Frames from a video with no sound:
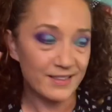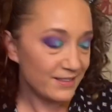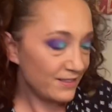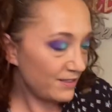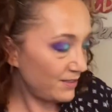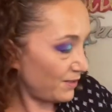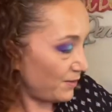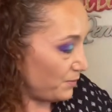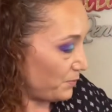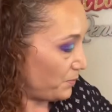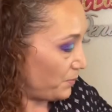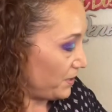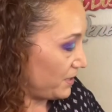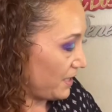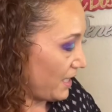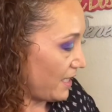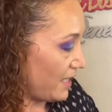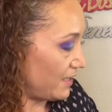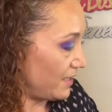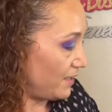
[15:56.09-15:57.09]
So put
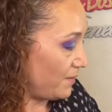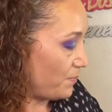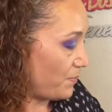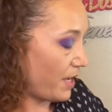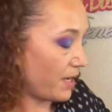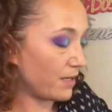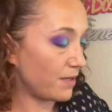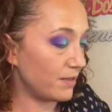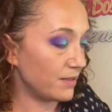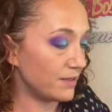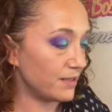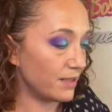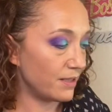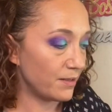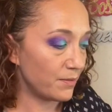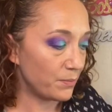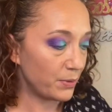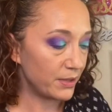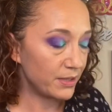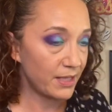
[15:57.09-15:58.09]
that lid back on there and
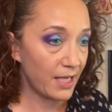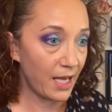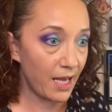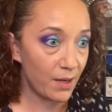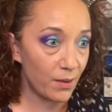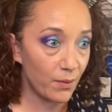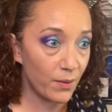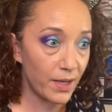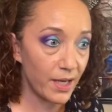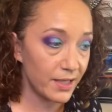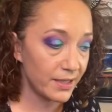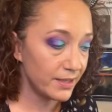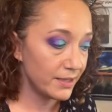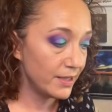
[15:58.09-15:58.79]
put that away.